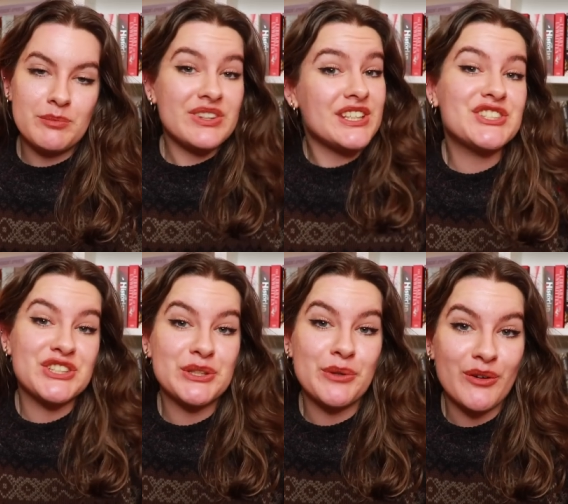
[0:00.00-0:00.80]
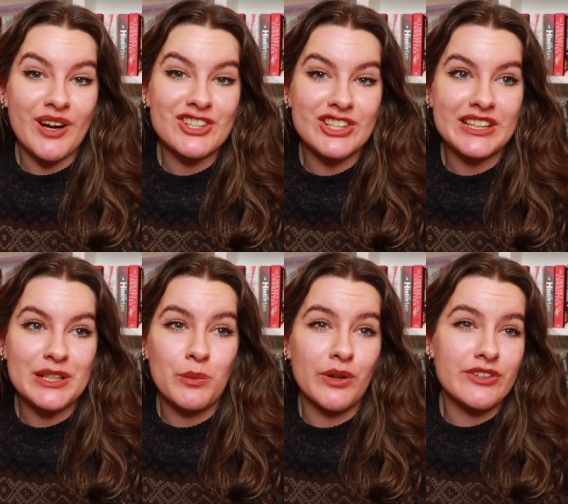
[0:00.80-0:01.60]
But these two are actually
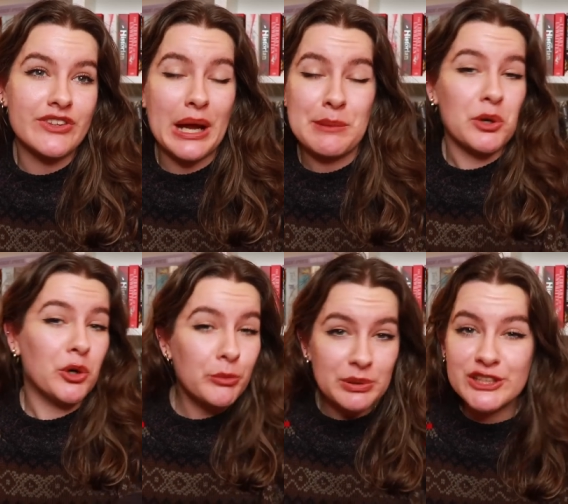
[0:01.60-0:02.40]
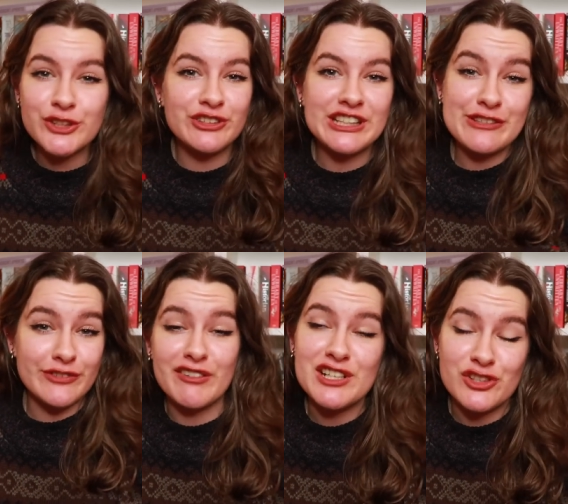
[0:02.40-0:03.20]
ones that I'm hoping to read
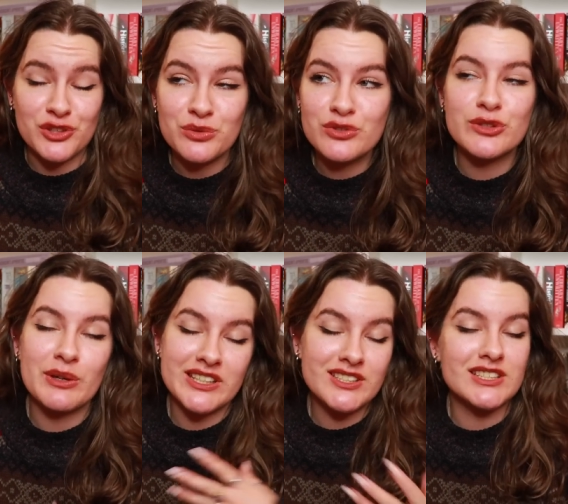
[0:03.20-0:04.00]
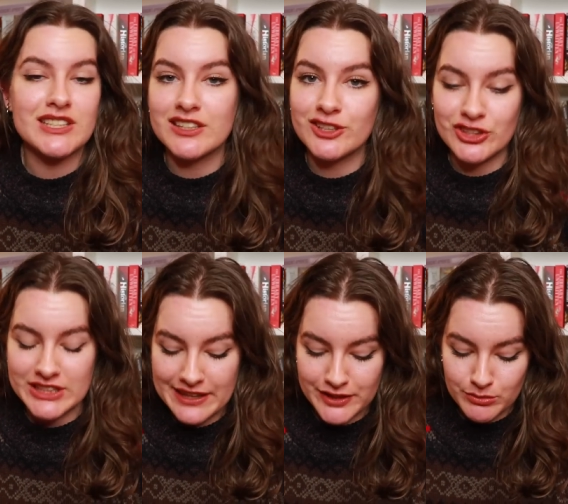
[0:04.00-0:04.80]
very soon, so I did decide to just
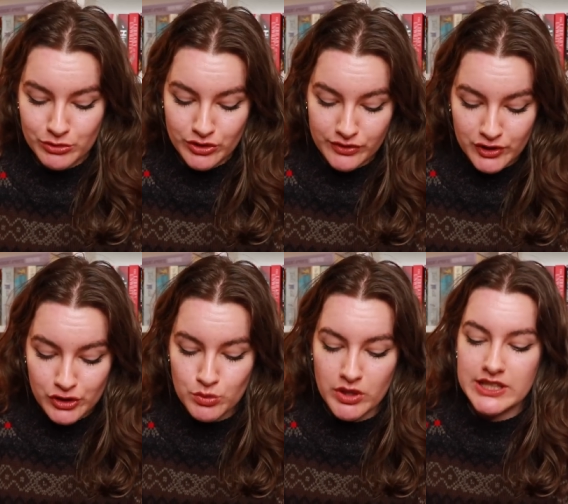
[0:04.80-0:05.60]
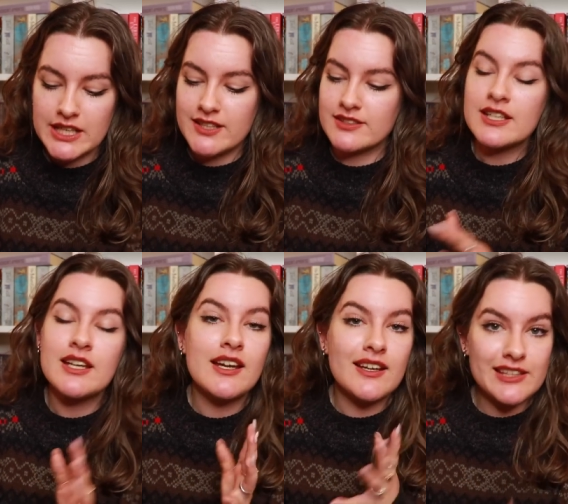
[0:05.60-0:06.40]
get them. So the first one is
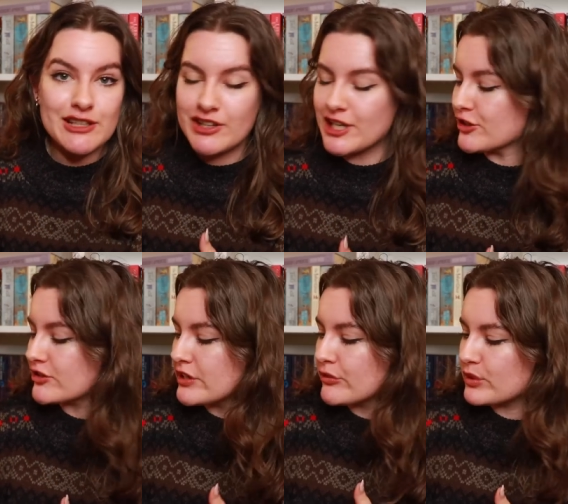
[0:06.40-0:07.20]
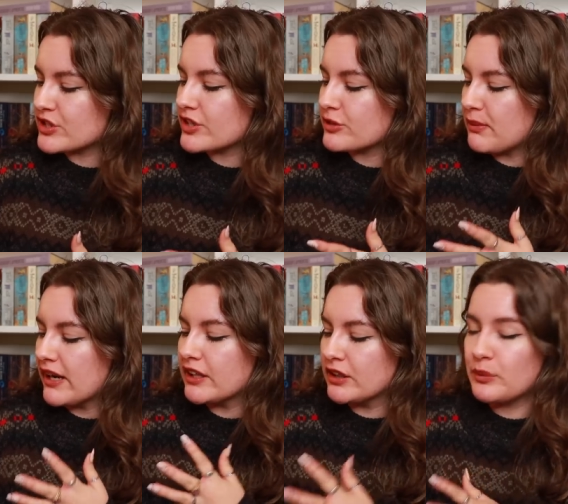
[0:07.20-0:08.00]
A Secret History of Witches
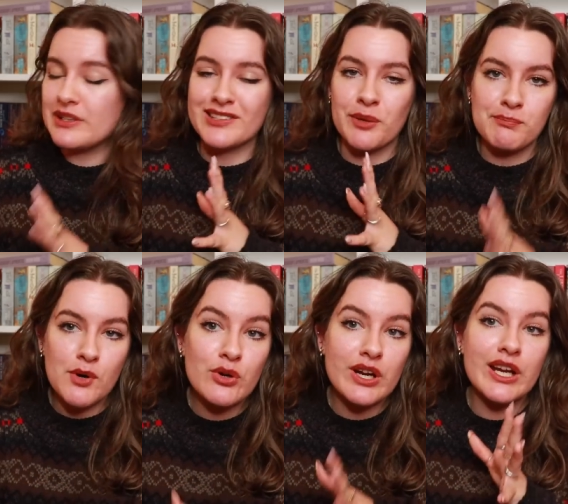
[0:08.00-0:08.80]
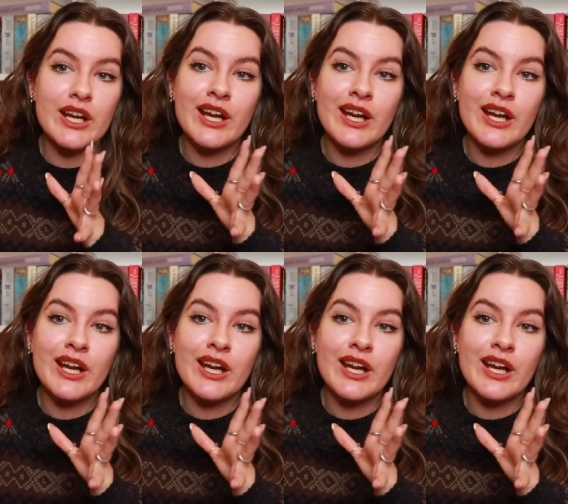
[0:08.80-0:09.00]
by Louisa Morgan.